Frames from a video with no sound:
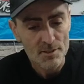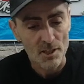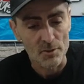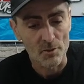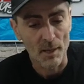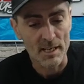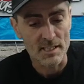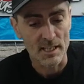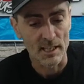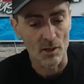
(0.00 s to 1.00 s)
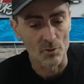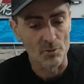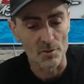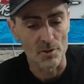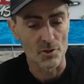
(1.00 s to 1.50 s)
So you would basically
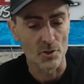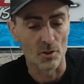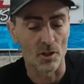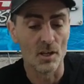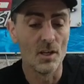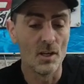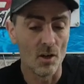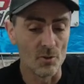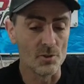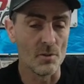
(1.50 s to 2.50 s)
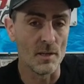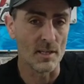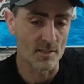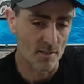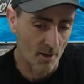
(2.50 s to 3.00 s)
undo the chuck, undo
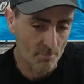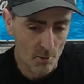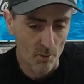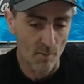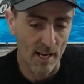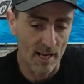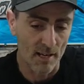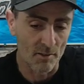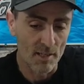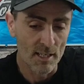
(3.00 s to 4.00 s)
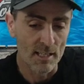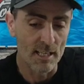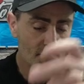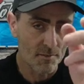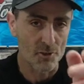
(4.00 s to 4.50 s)
the inside, pull that out,
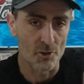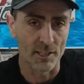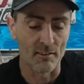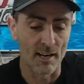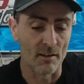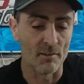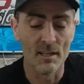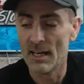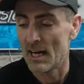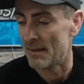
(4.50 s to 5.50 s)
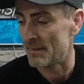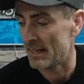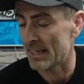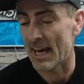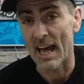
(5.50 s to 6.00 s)
lift the trigger out, and
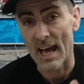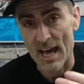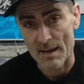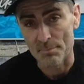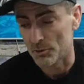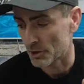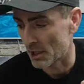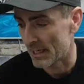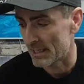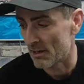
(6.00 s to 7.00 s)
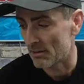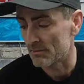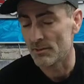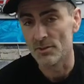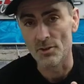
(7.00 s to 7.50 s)
then get airbrush
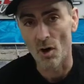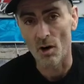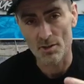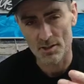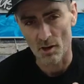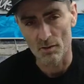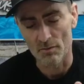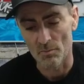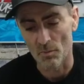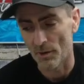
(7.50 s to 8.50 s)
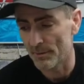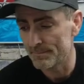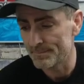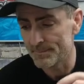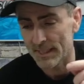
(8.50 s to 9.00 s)
cleaner, not a solvent one.